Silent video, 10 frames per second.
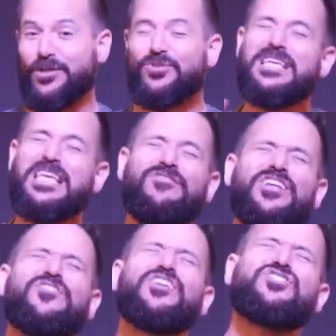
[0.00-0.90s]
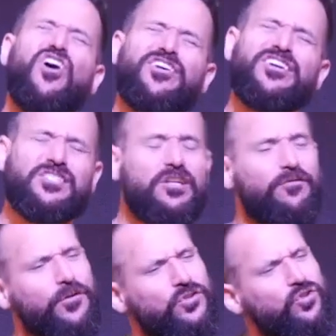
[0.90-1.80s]
So even in the darkest stuff,
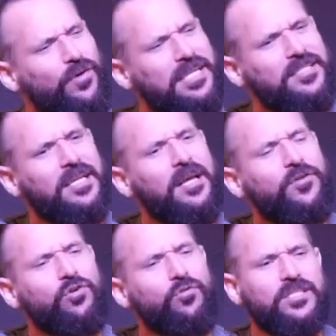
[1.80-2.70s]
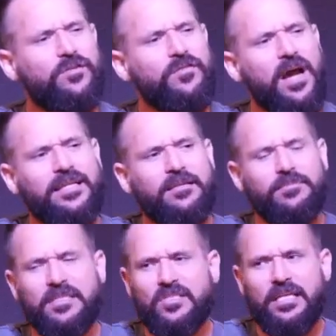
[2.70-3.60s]
there's grace. The grace of God can be
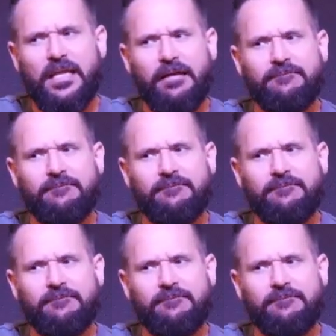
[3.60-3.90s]
seen.